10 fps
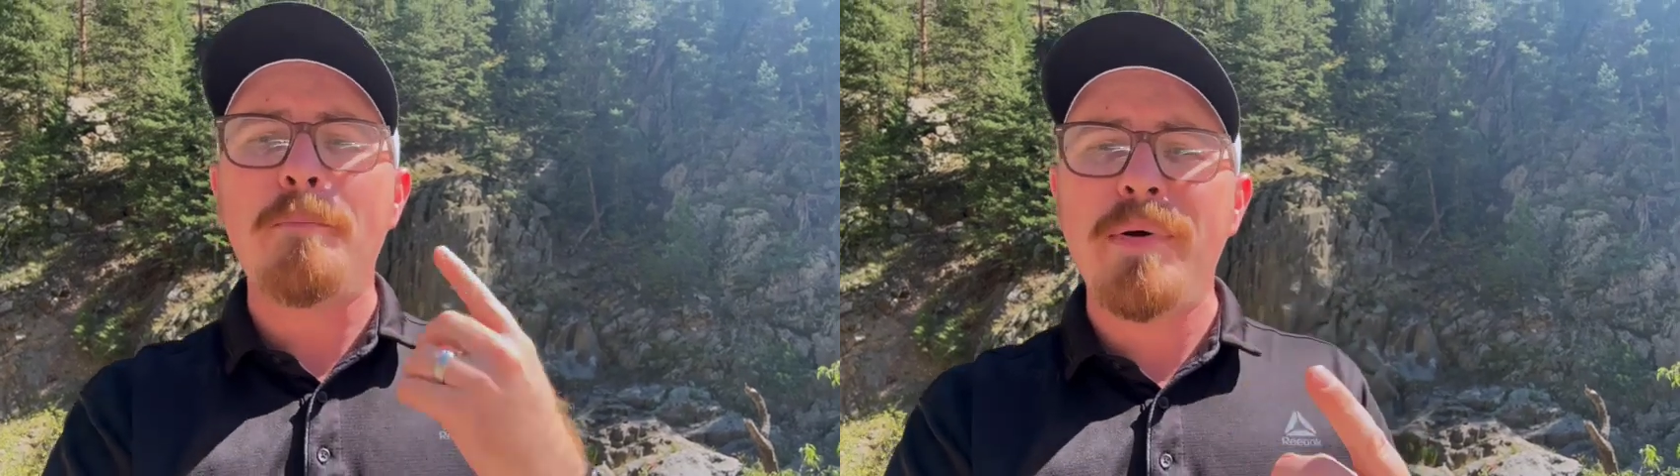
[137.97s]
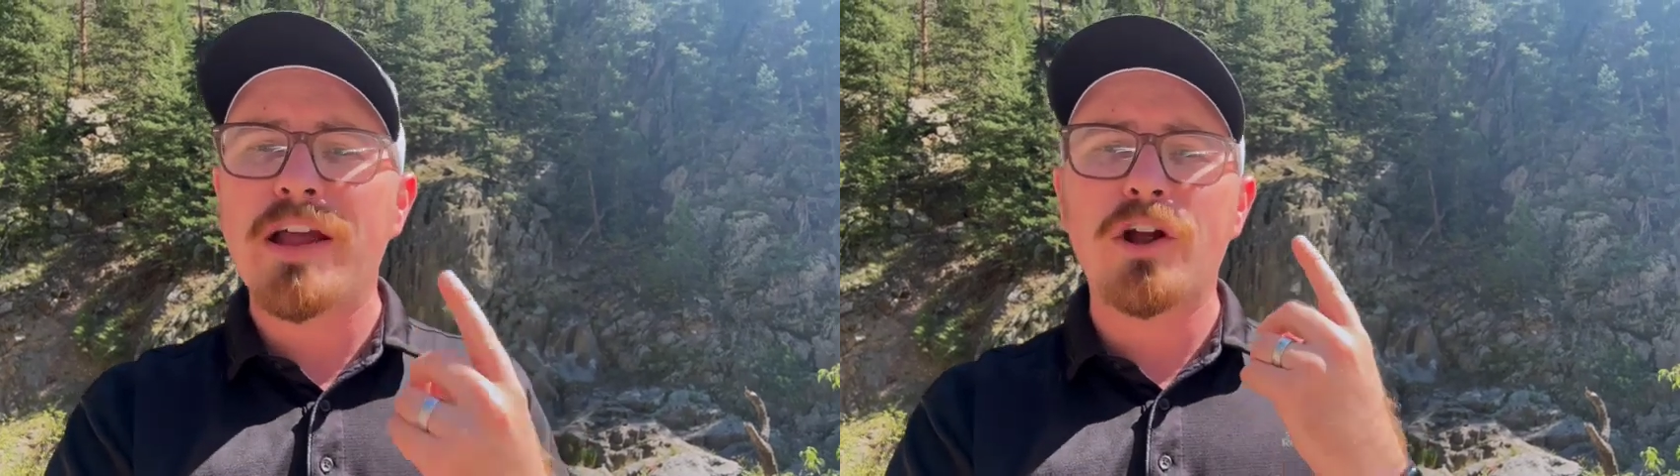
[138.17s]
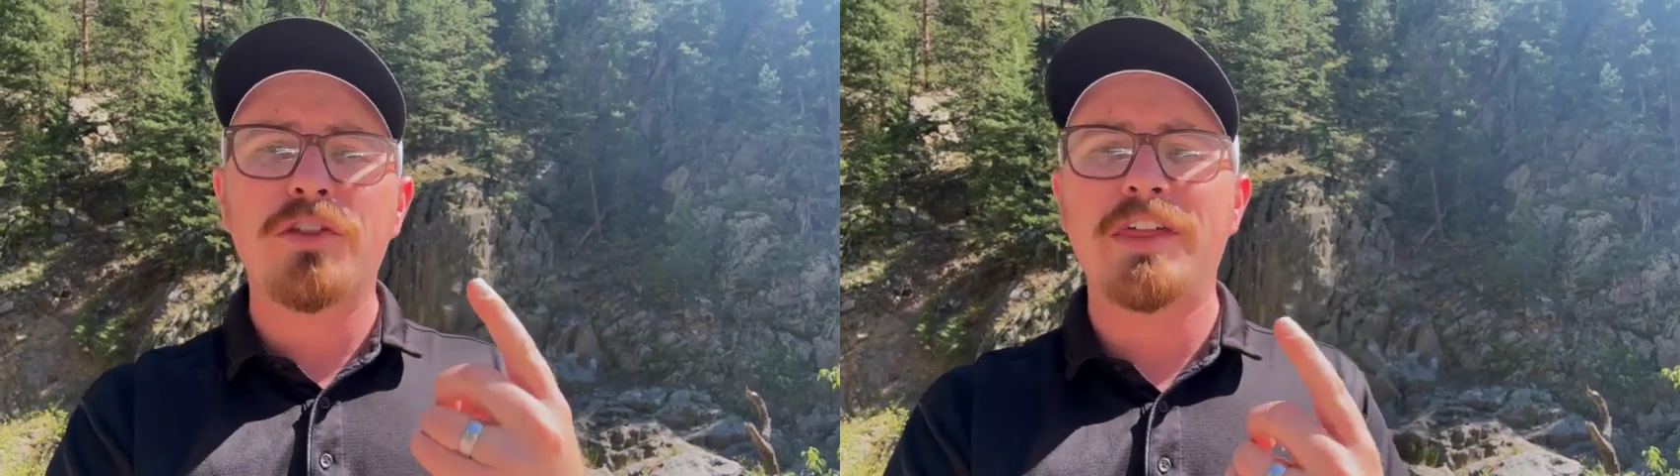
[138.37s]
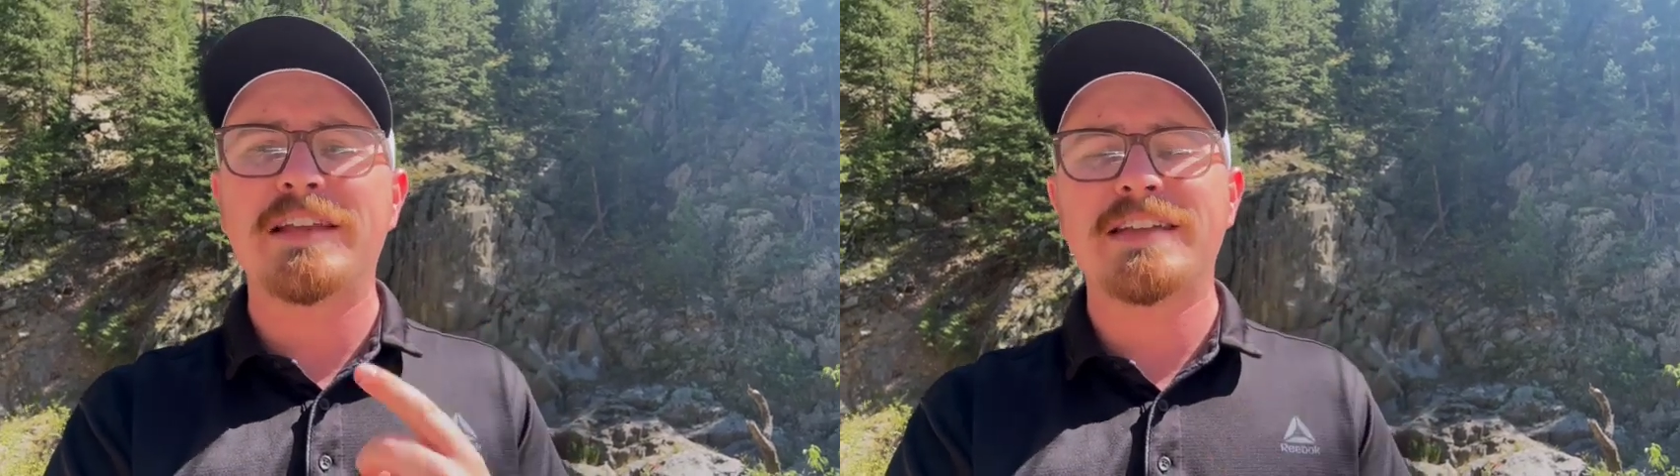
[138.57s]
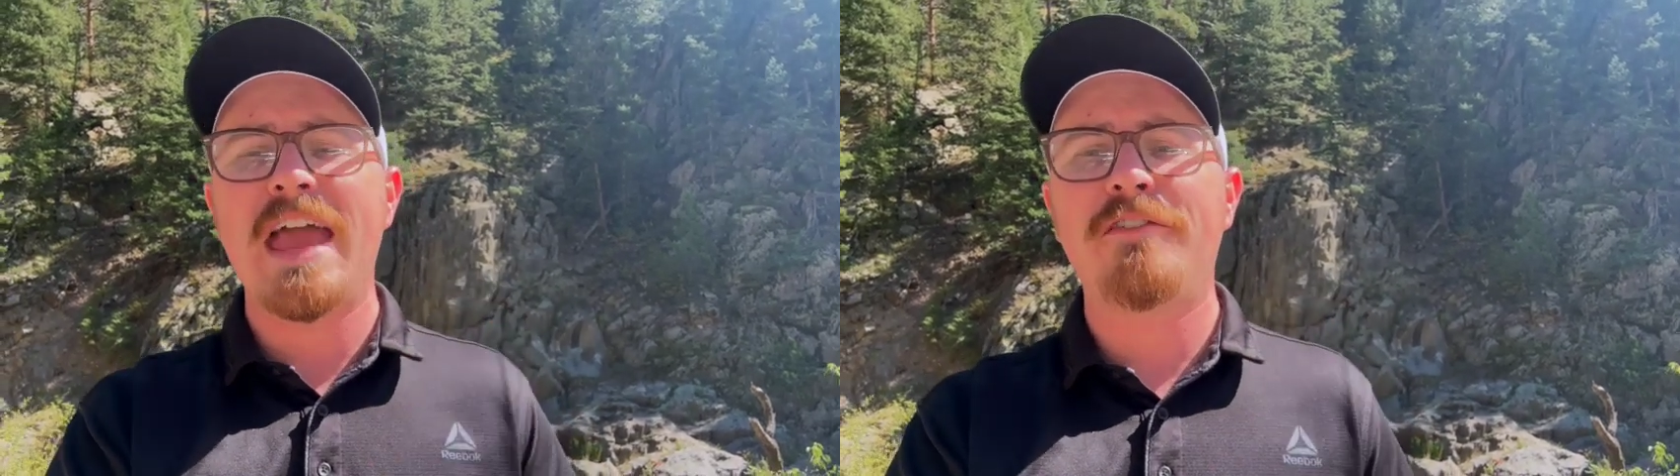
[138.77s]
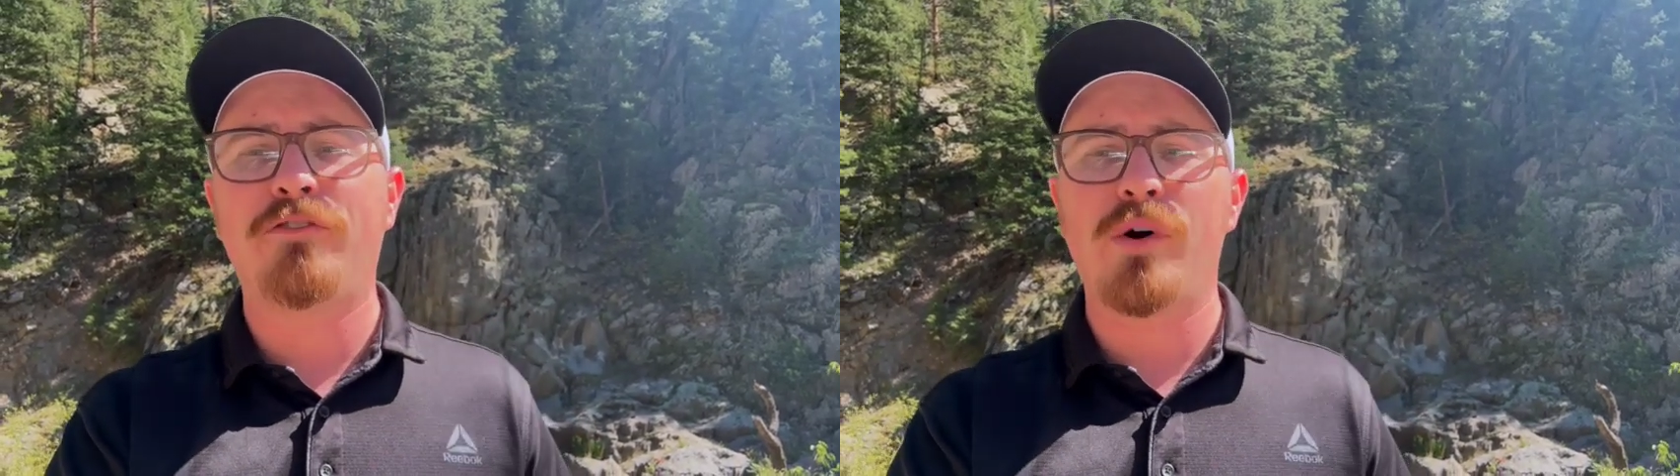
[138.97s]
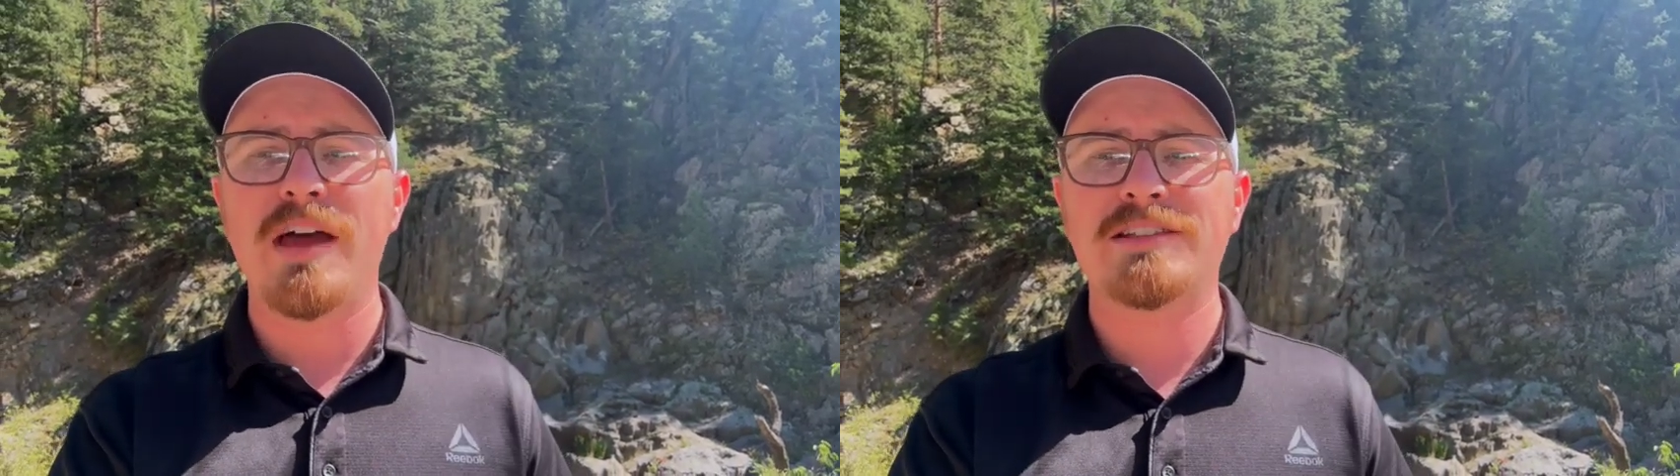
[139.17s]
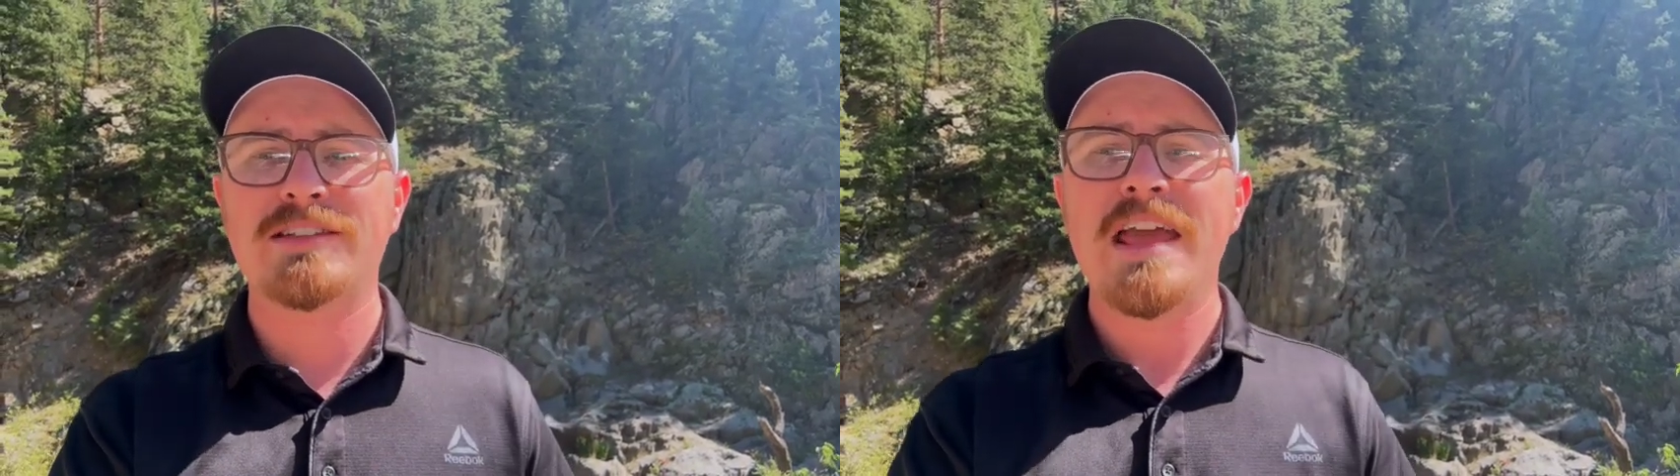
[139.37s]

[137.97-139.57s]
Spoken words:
bigger things ahead for us.